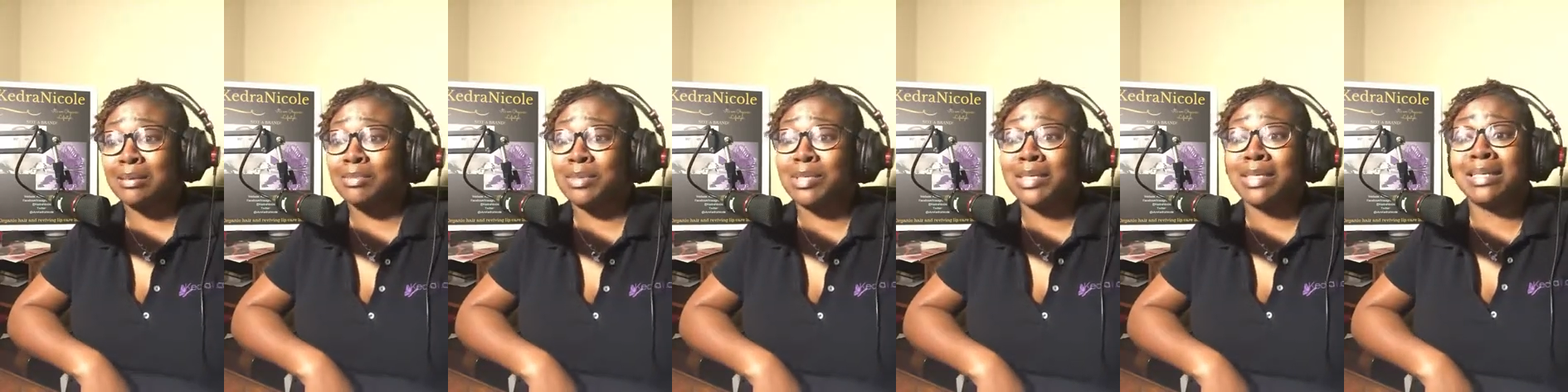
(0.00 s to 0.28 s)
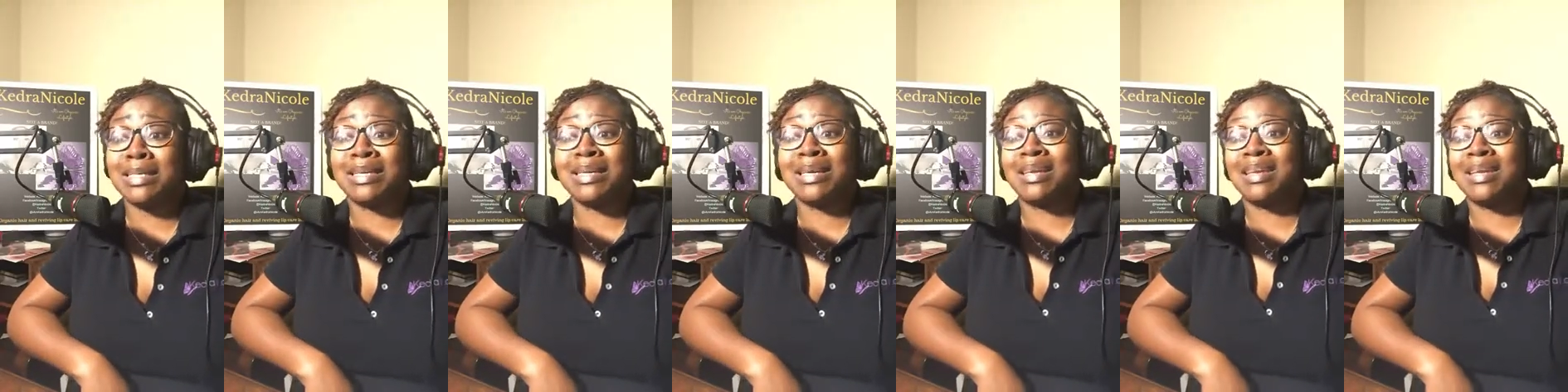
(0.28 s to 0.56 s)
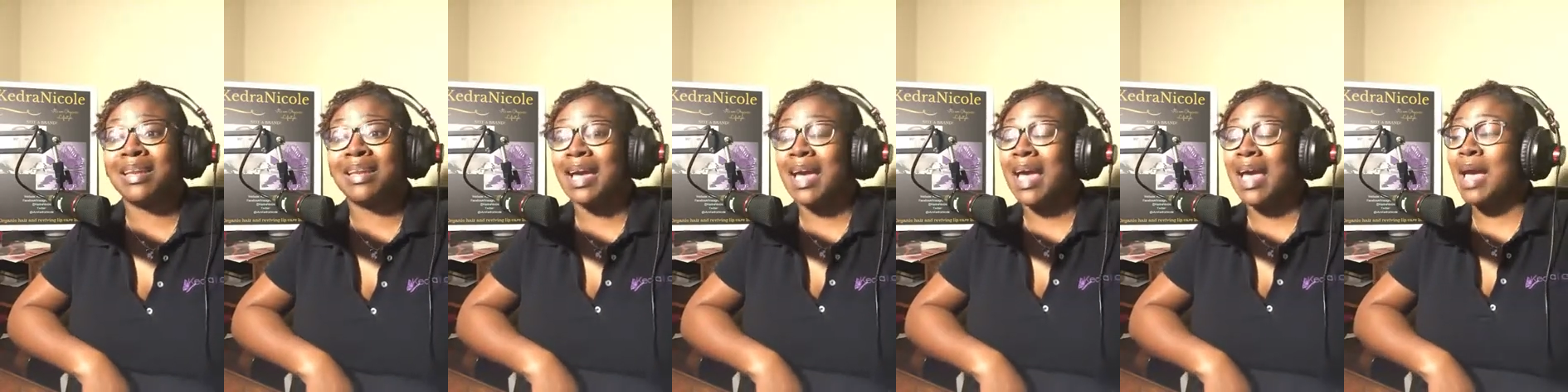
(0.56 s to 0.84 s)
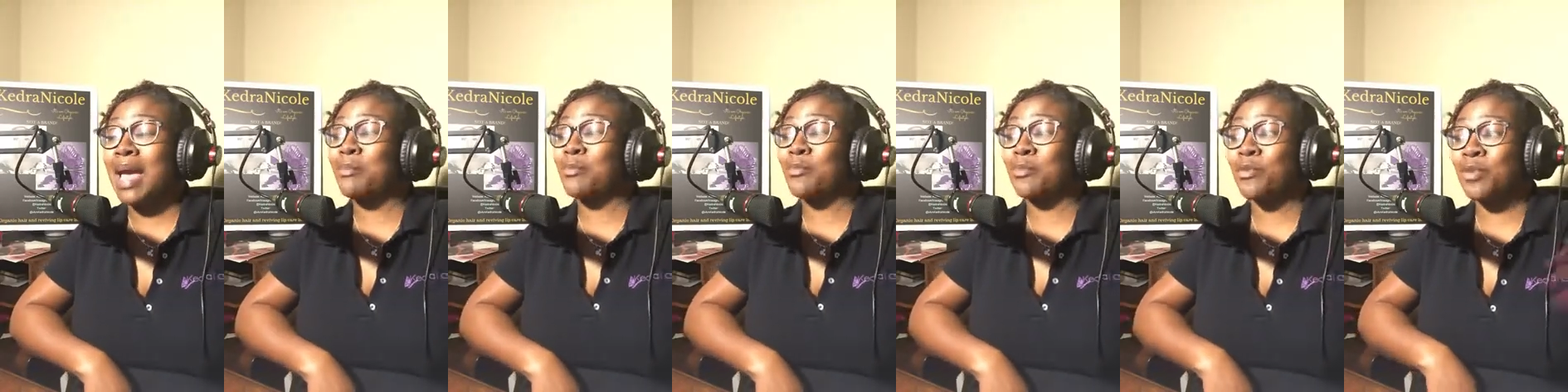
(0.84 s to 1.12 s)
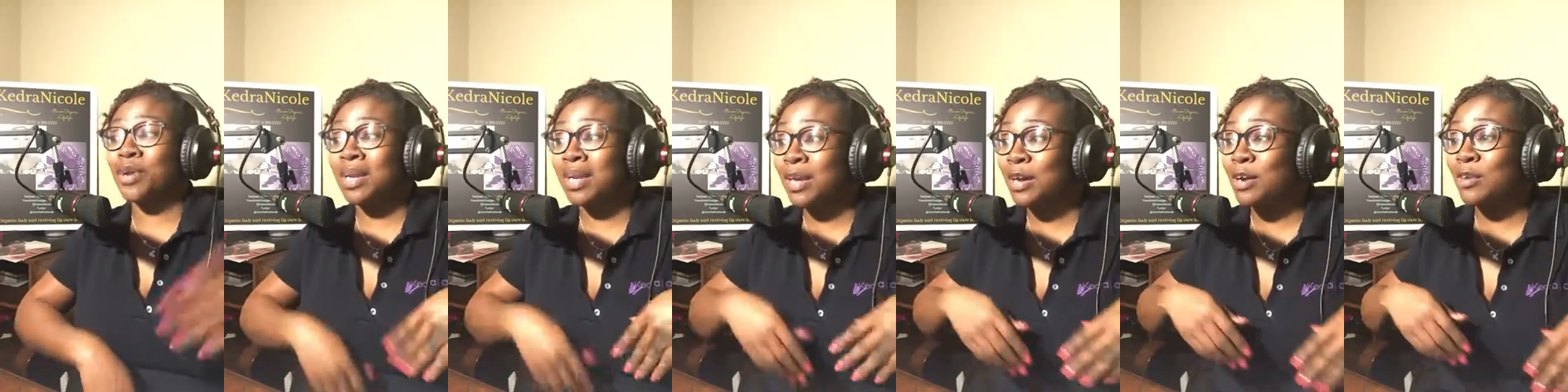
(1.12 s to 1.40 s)

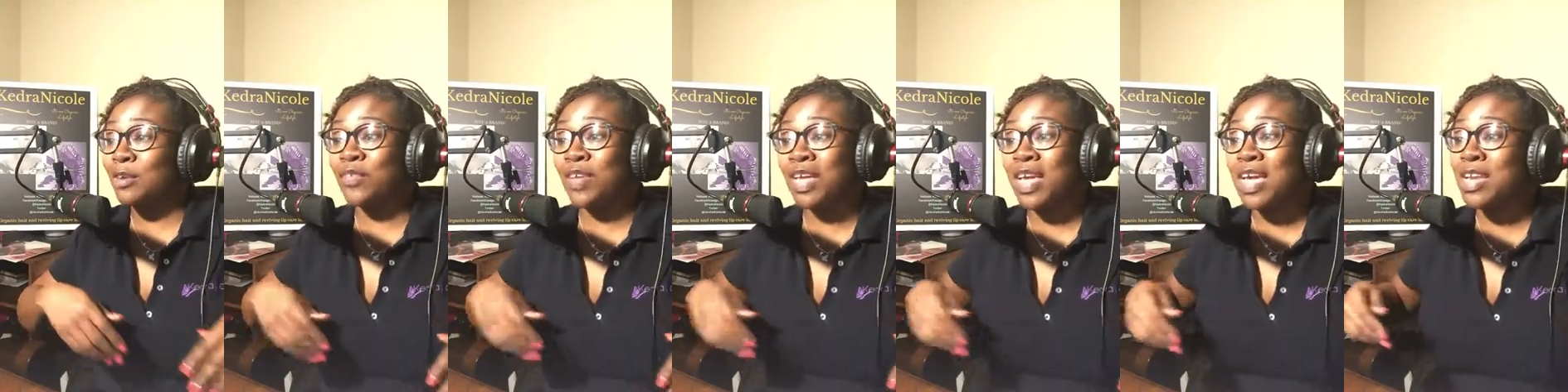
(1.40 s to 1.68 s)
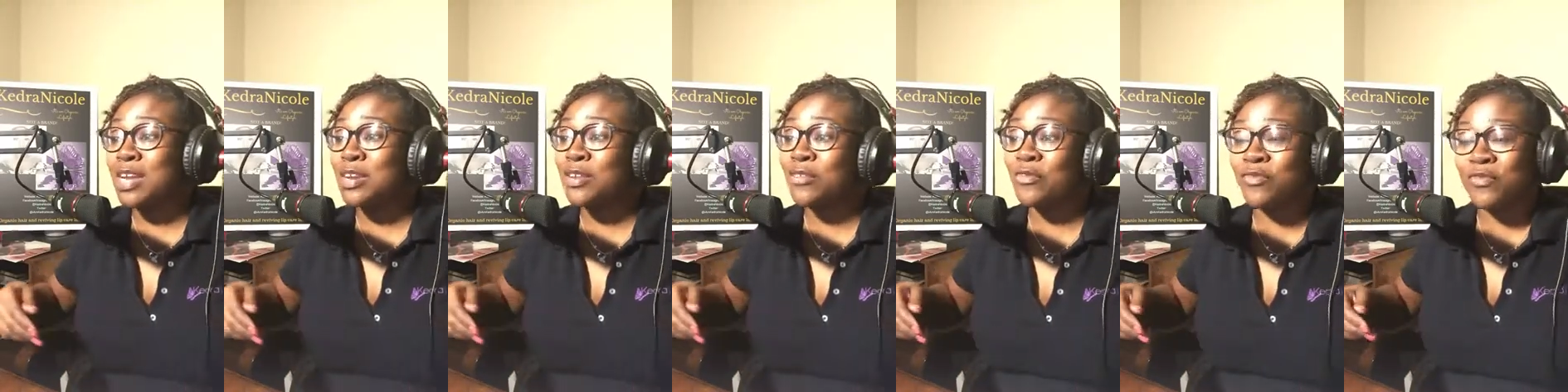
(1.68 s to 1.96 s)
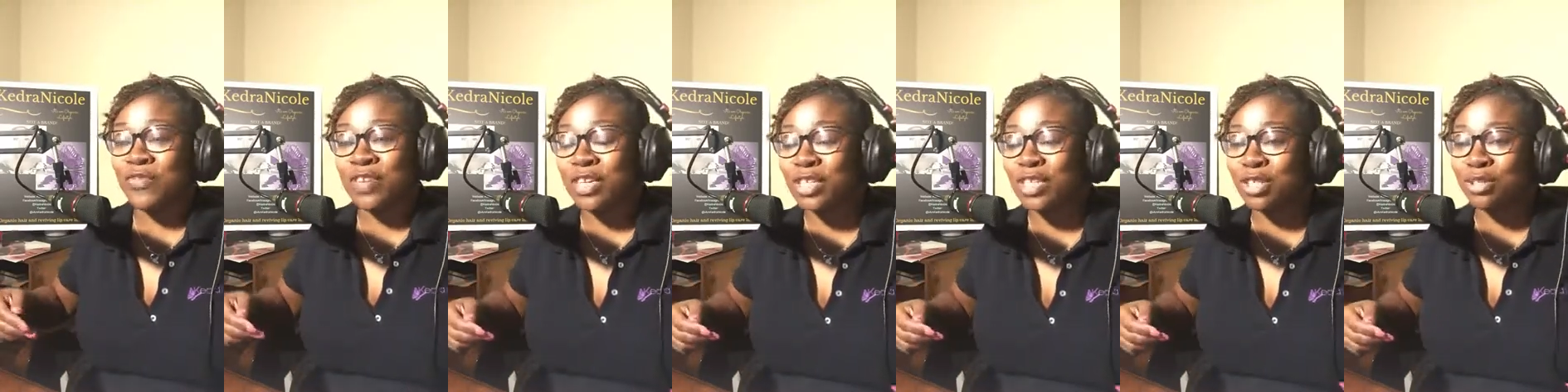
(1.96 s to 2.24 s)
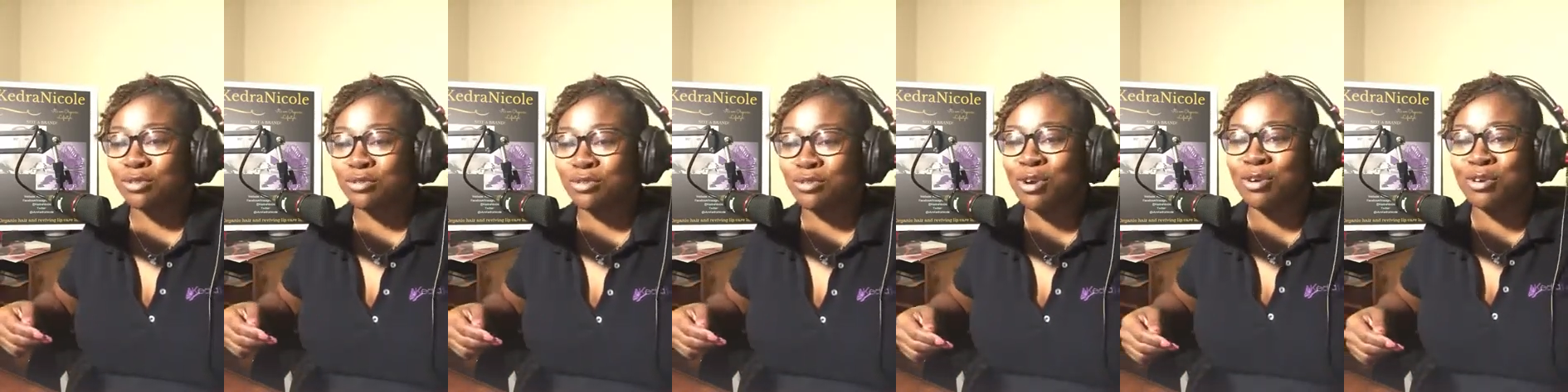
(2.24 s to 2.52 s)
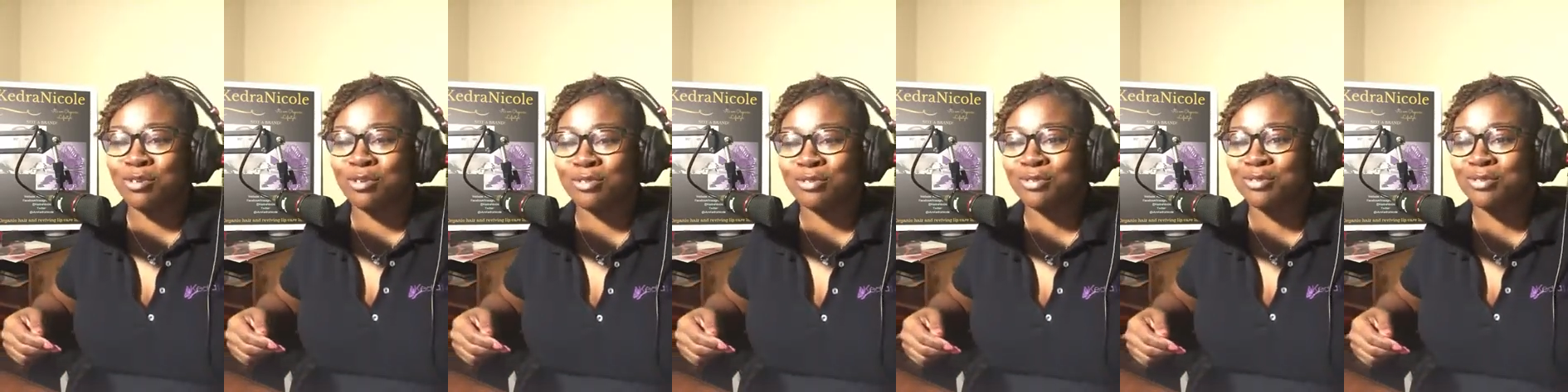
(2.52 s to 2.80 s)
conglomerate of
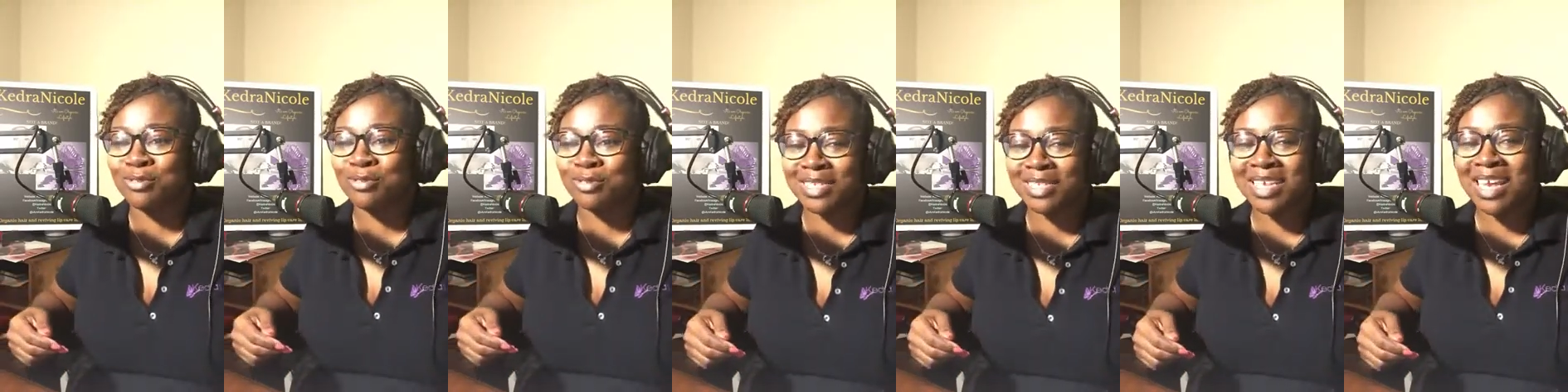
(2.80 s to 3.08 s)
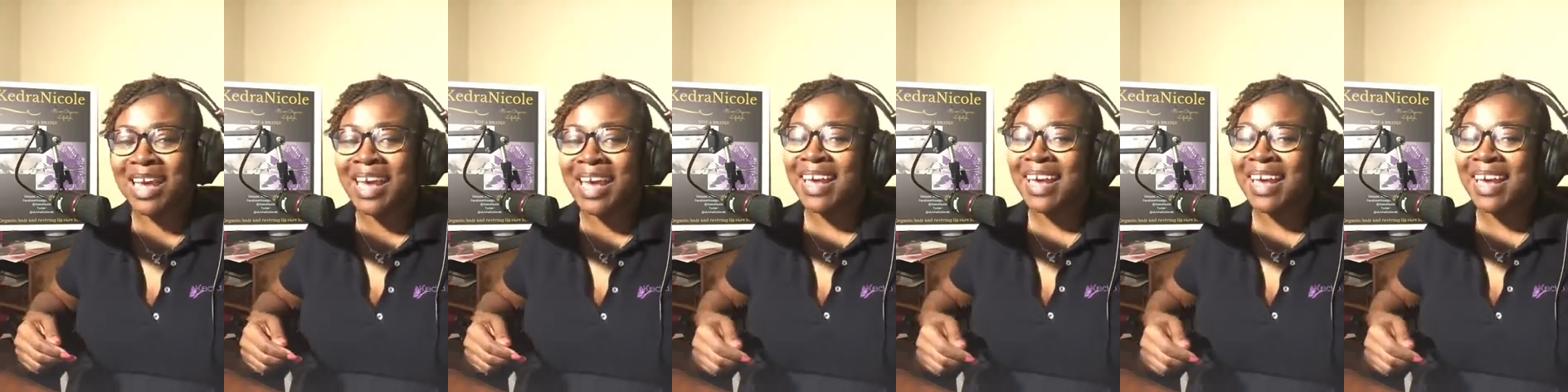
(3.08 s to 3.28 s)
individuals